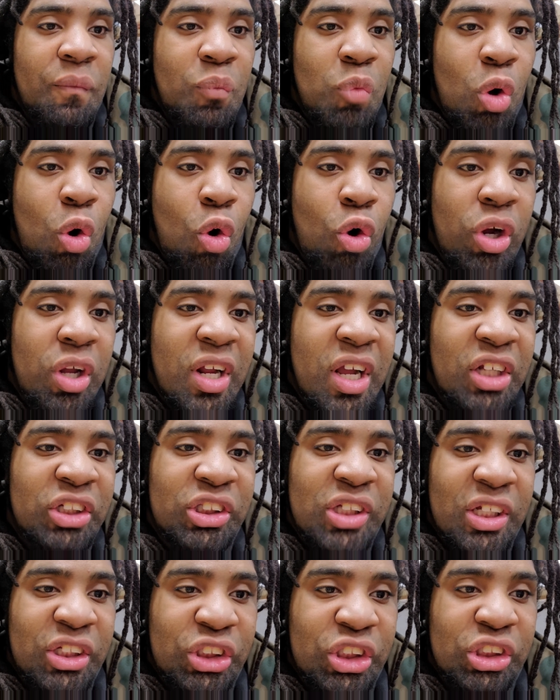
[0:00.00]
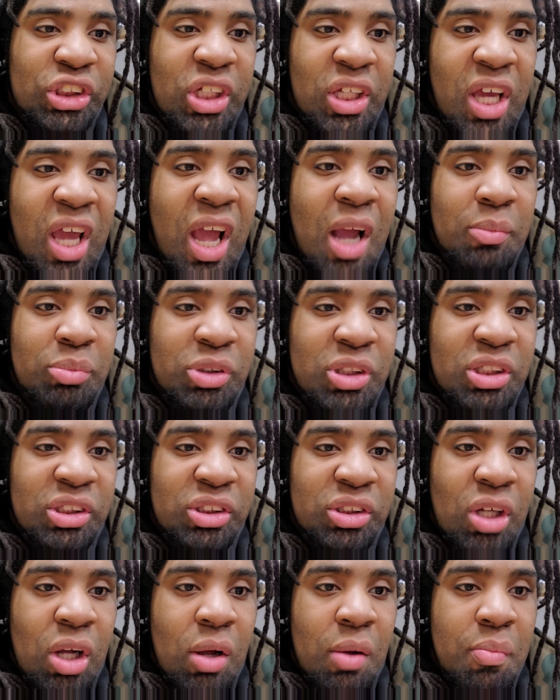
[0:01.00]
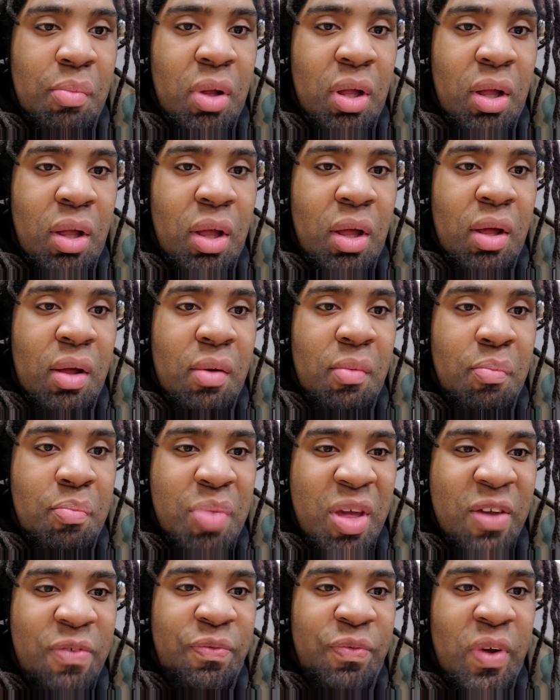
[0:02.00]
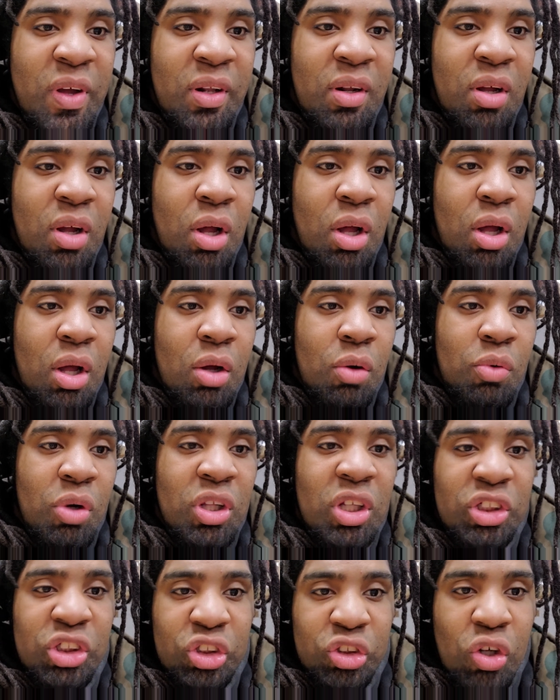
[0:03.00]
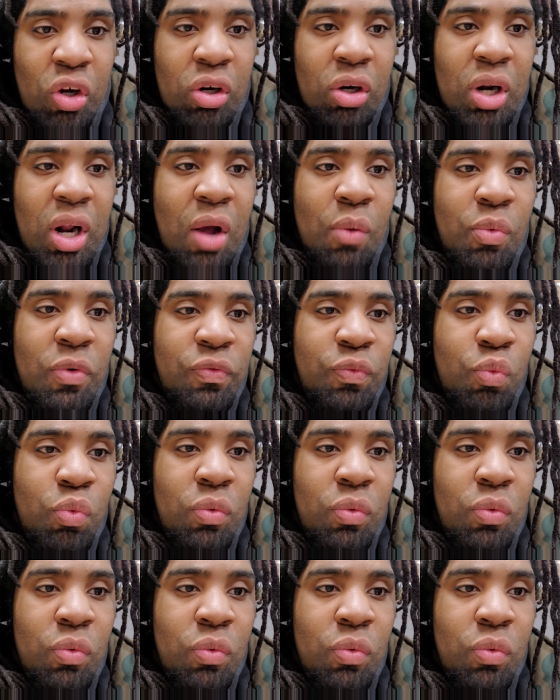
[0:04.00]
organizations or camps is beefing. Well, let's start it out with